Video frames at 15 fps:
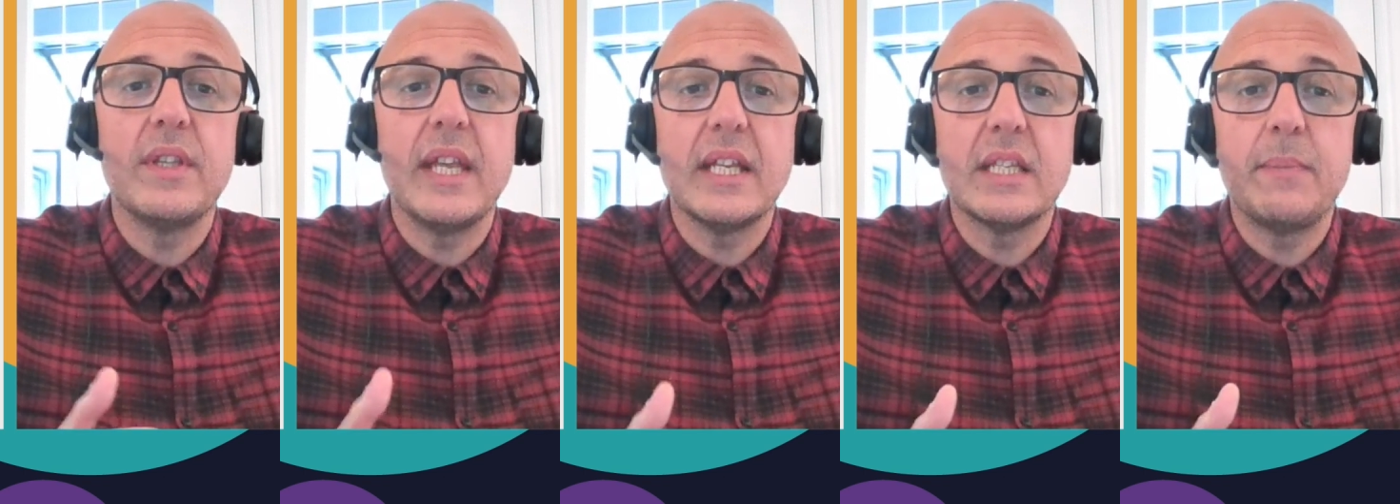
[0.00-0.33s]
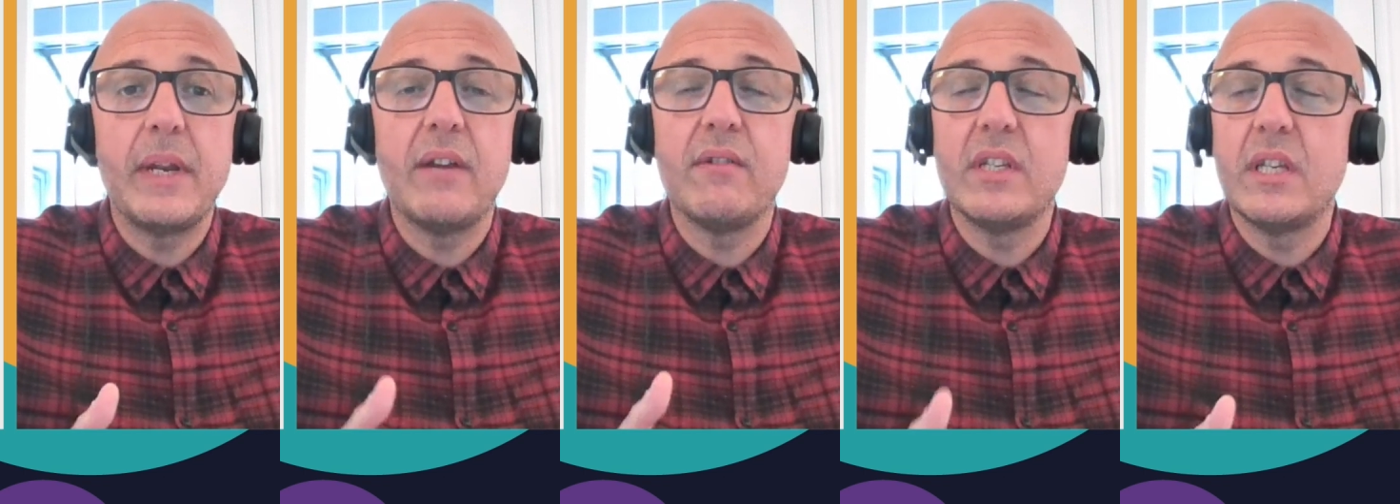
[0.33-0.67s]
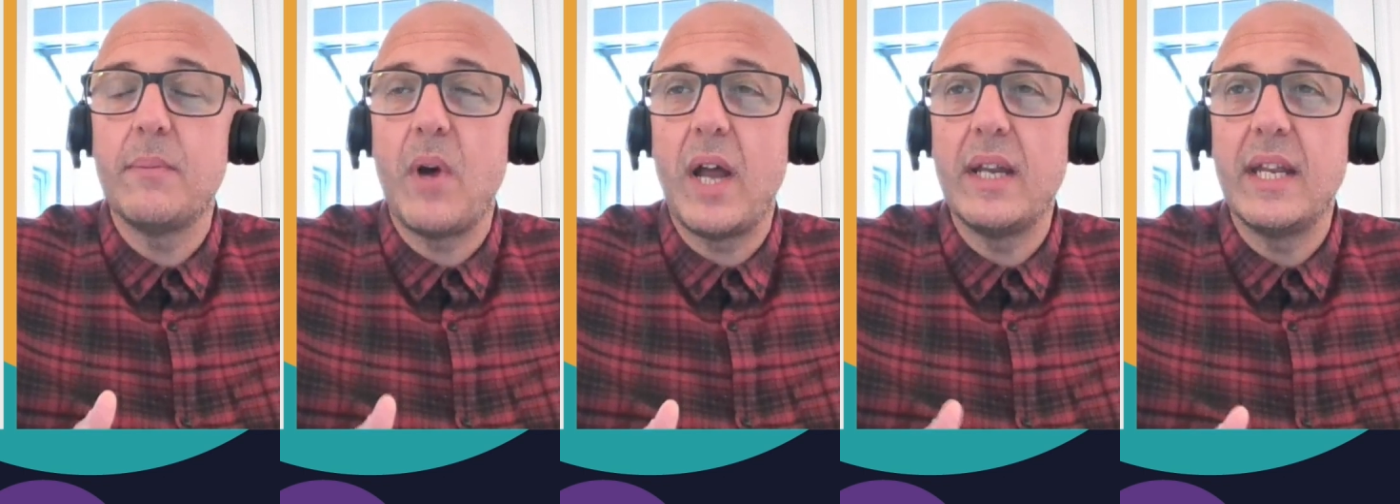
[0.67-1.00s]
the experience
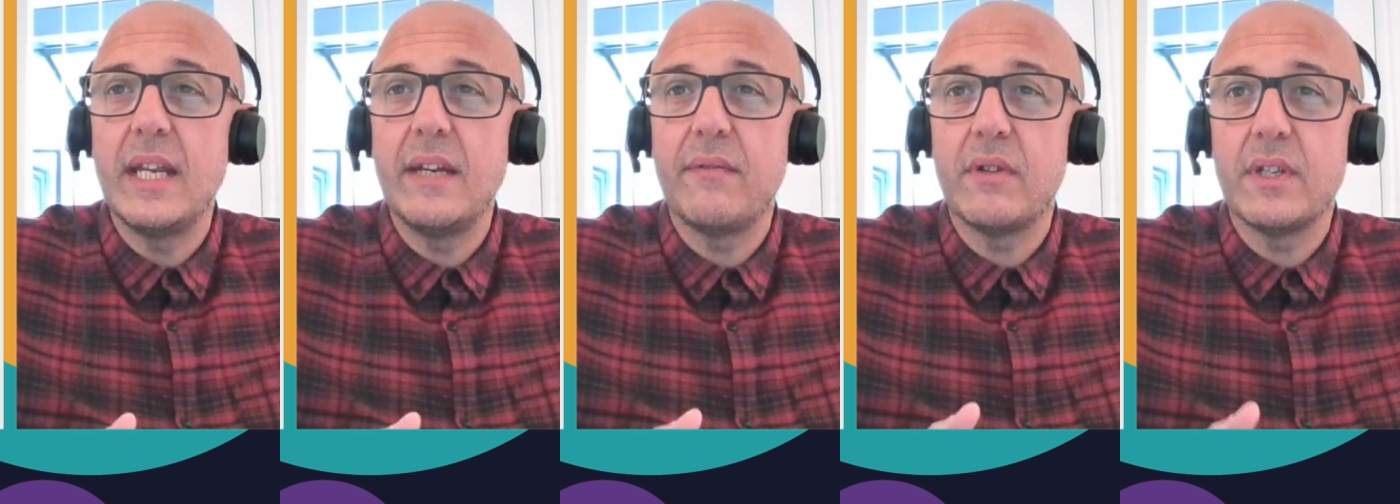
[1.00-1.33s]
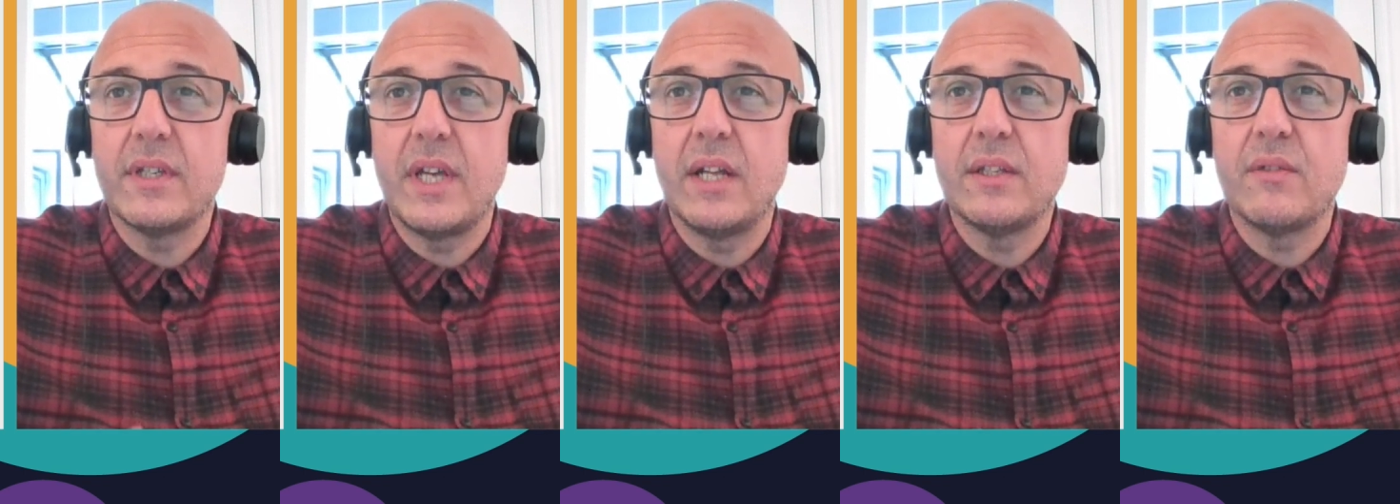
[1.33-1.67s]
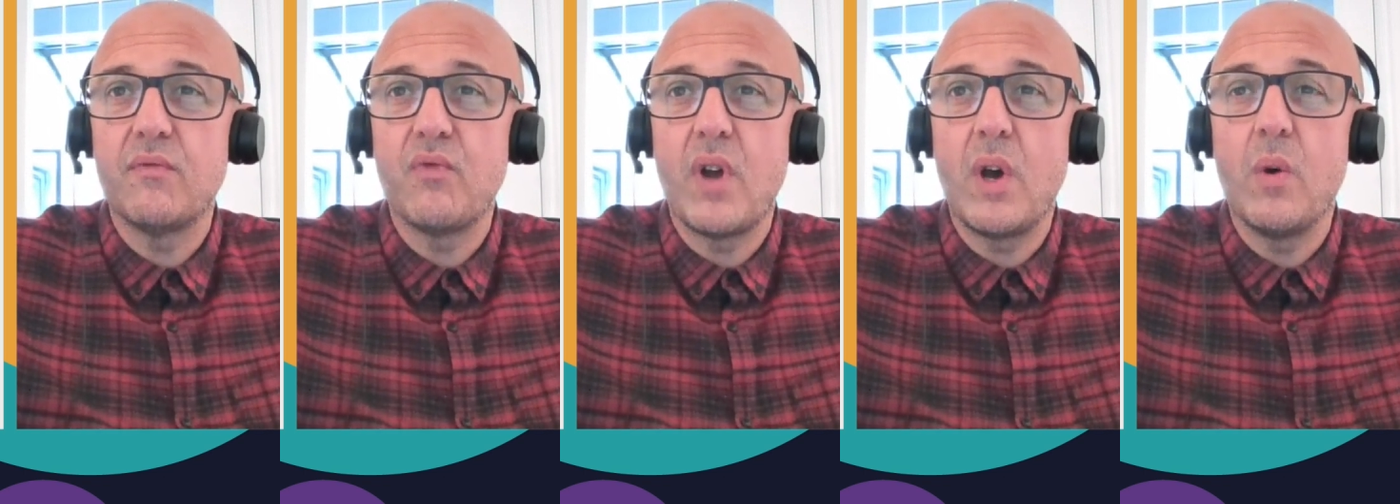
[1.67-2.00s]
you might need for a
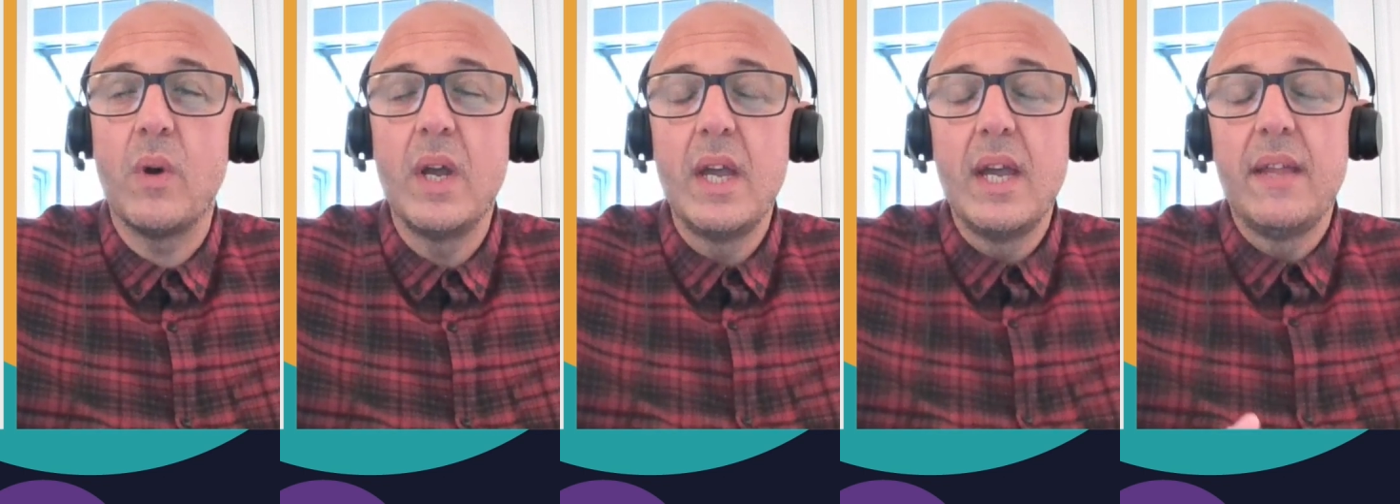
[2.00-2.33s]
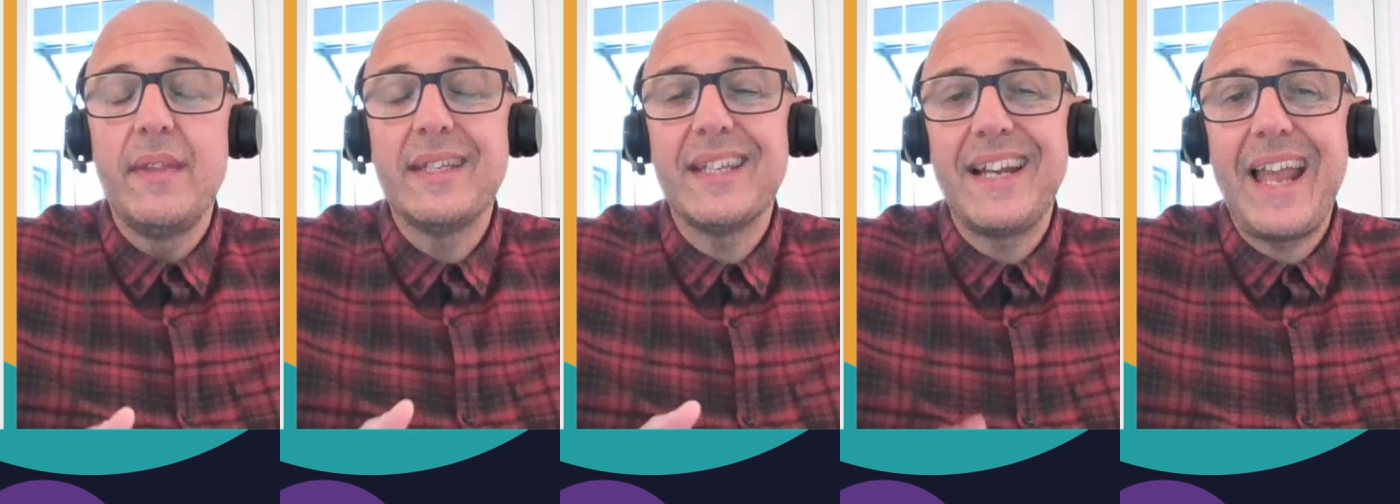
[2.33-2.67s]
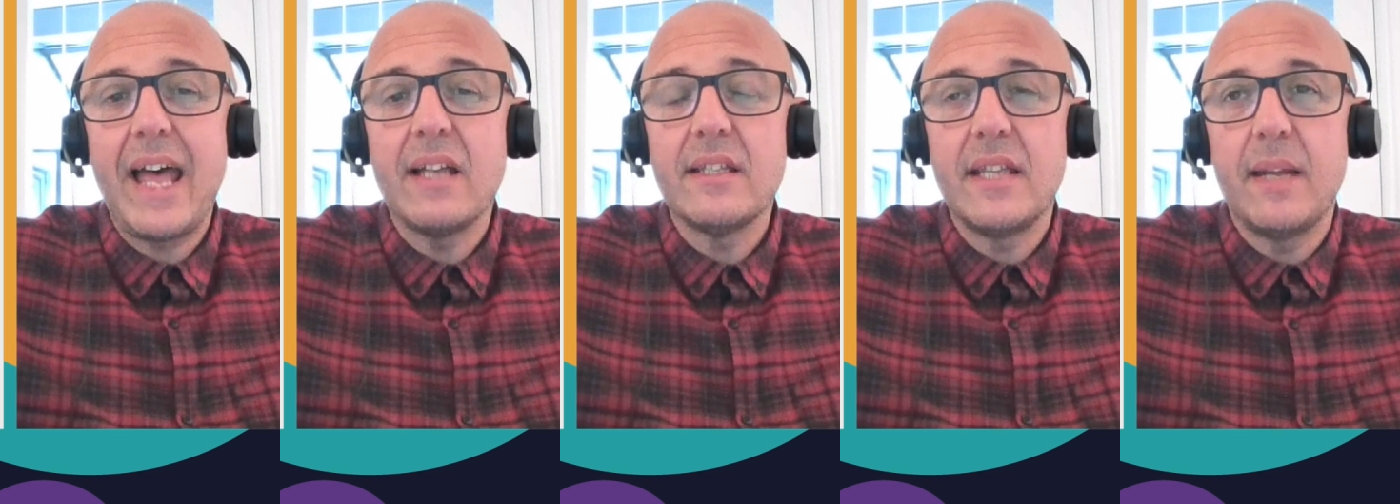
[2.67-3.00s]
certain role. This
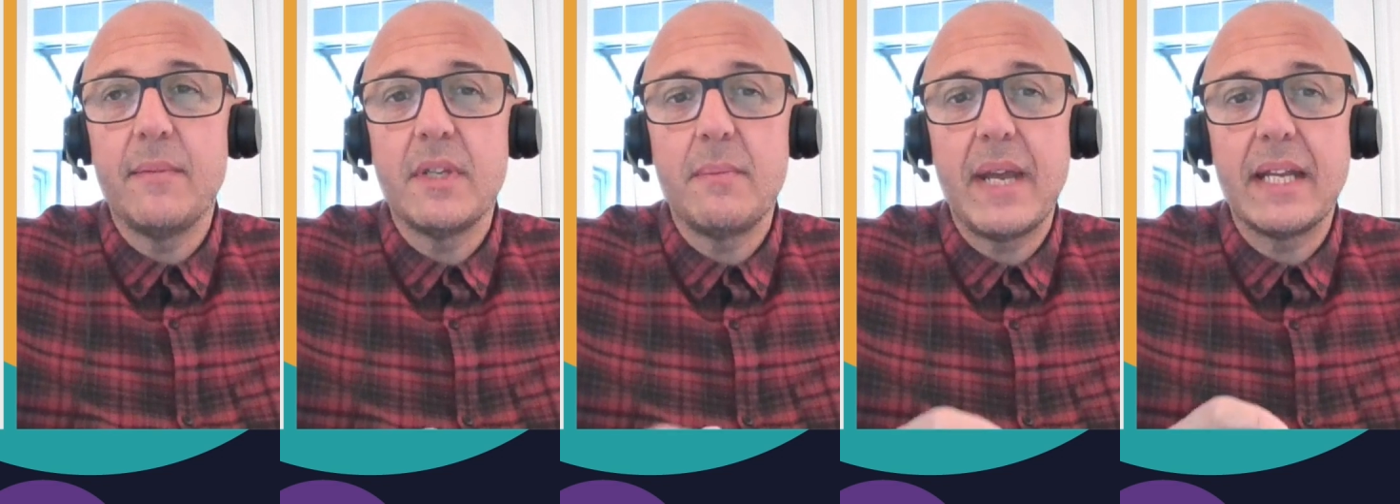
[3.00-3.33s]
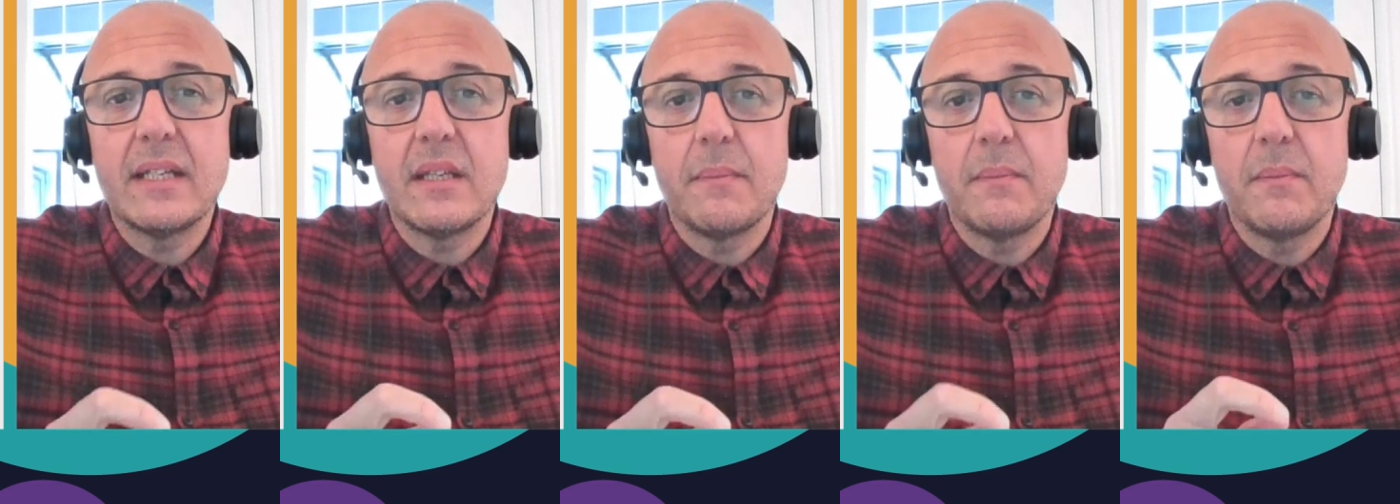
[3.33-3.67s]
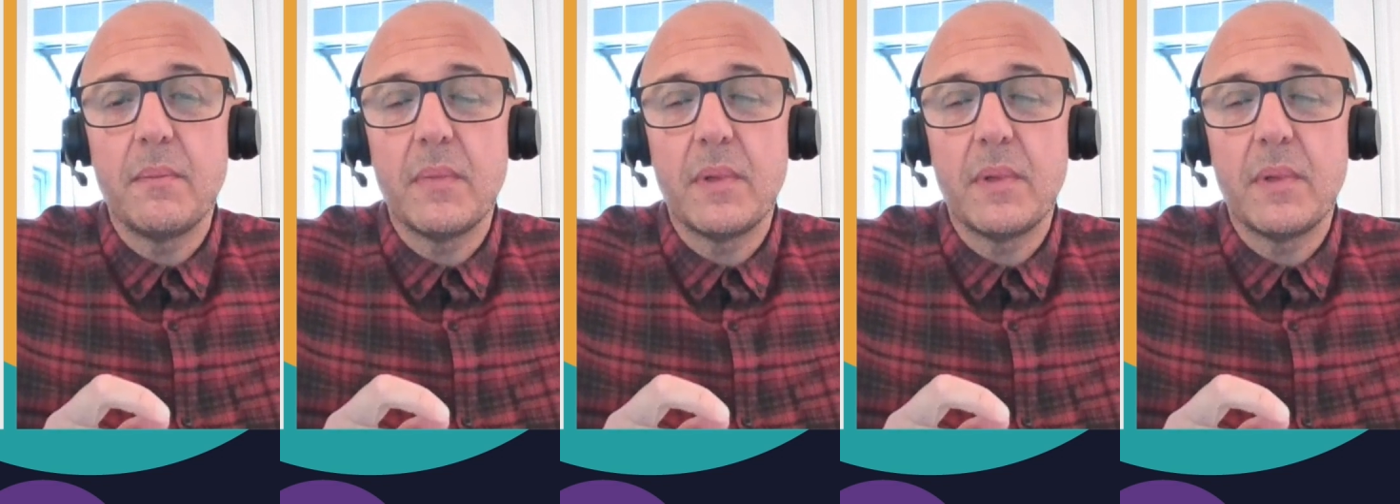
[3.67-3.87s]
allows them to make some